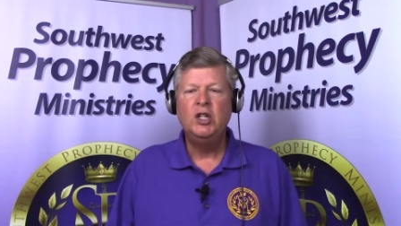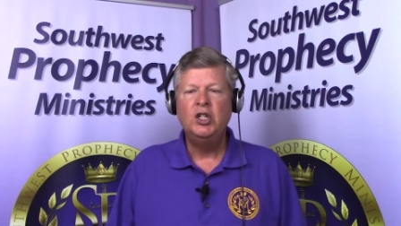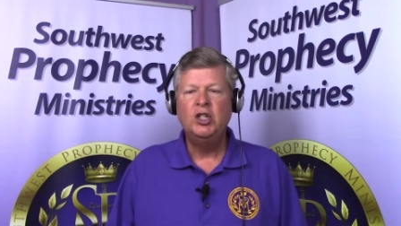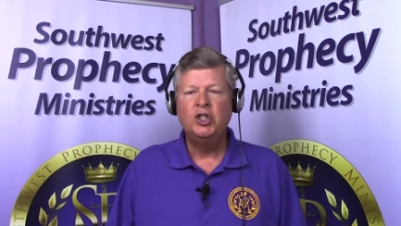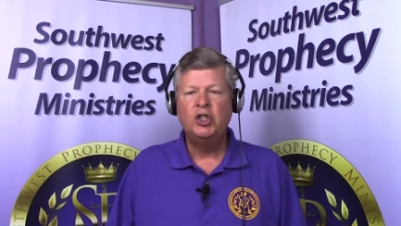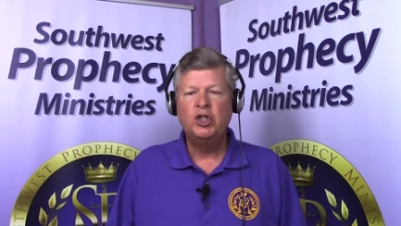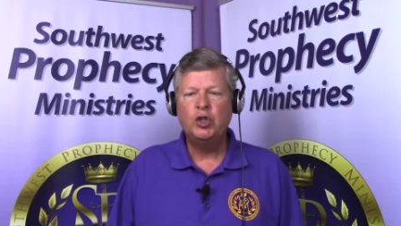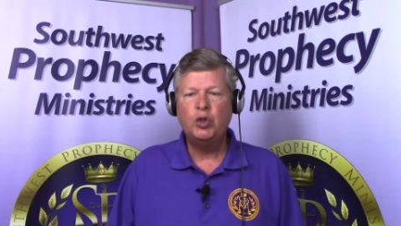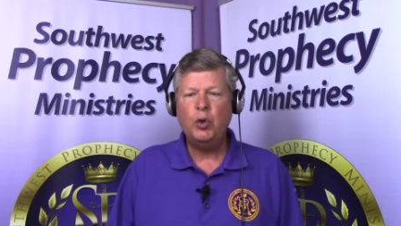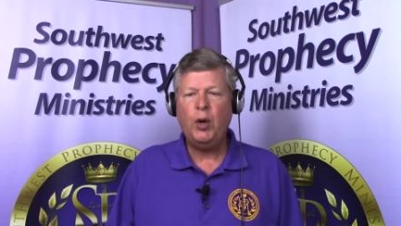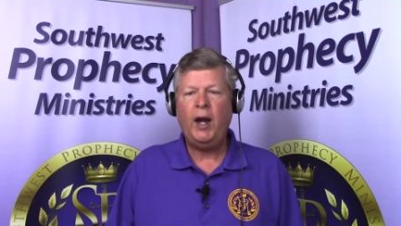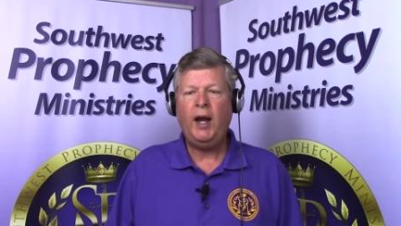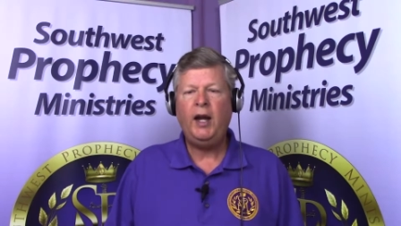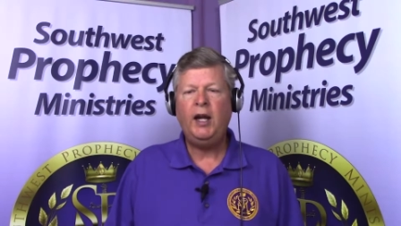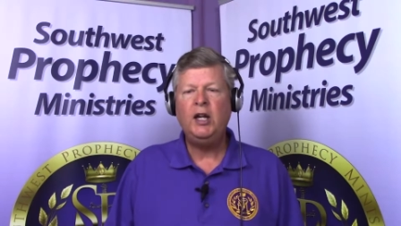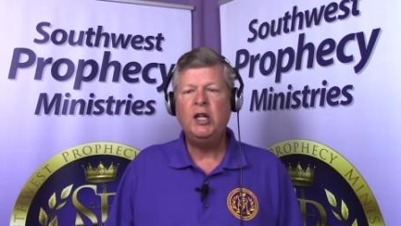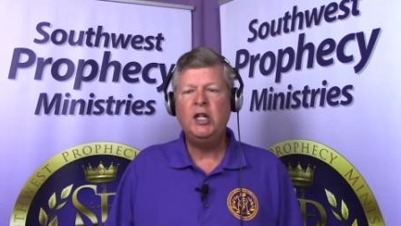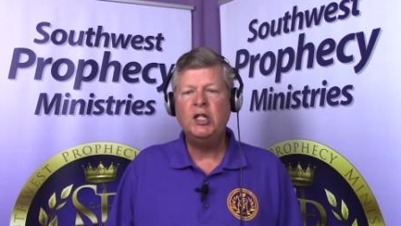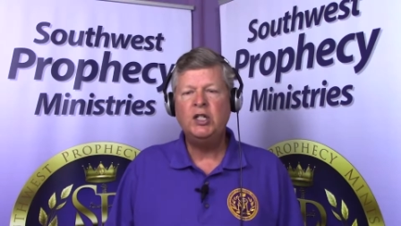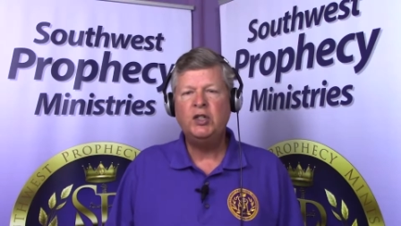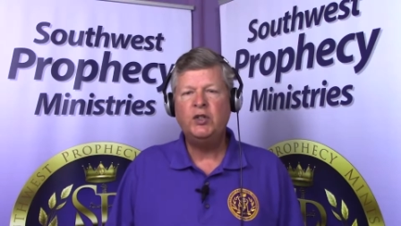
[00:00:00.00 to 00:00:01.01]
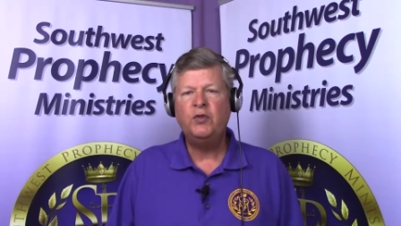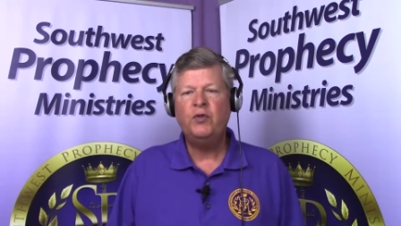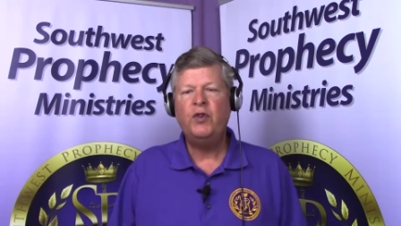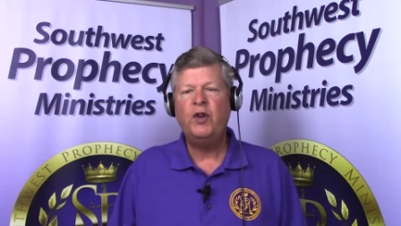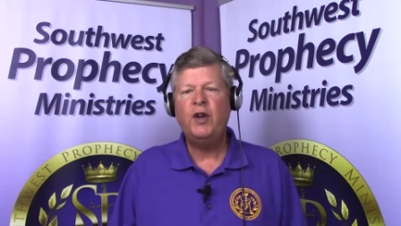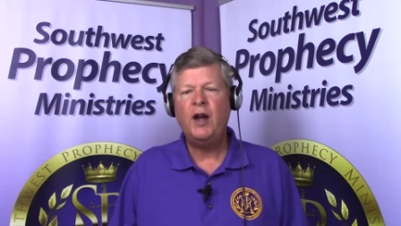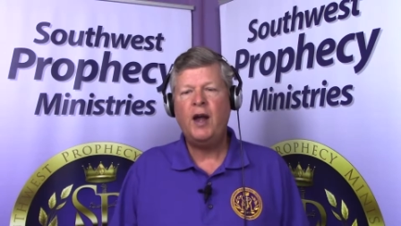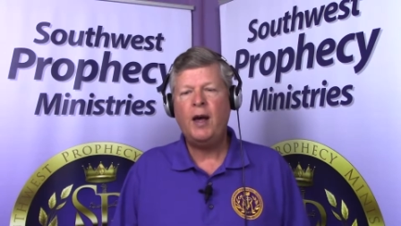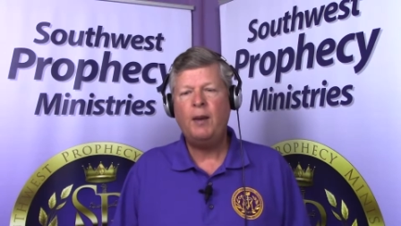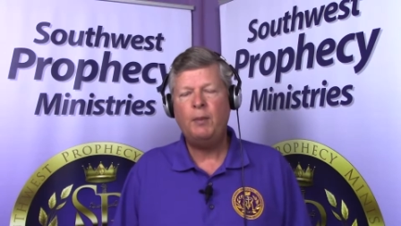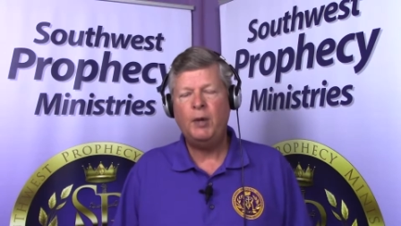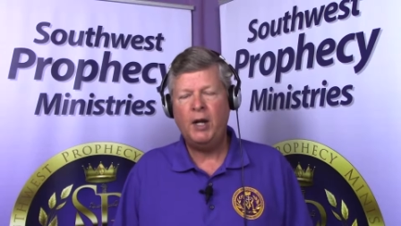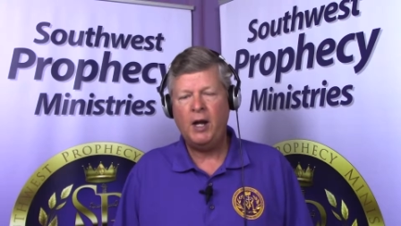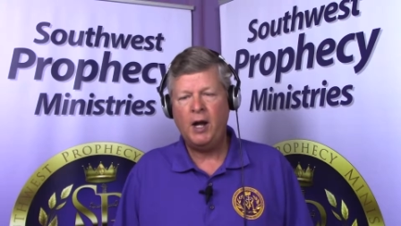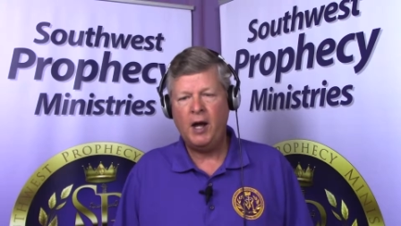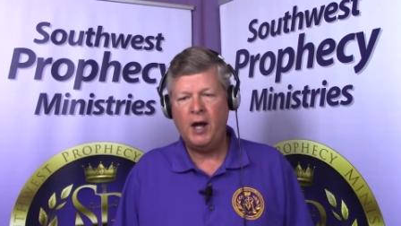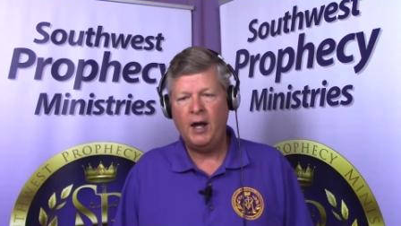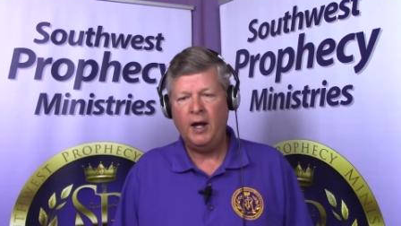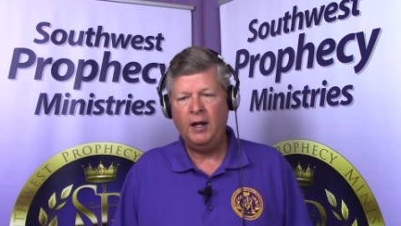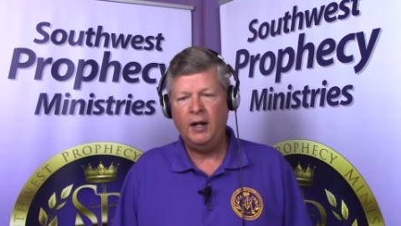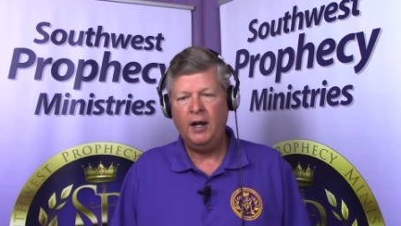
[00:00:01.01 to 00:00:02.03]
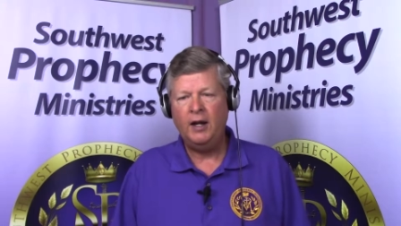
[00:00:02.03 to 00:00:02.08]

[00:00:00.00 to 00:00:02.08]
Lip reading: Strange Phenomenon.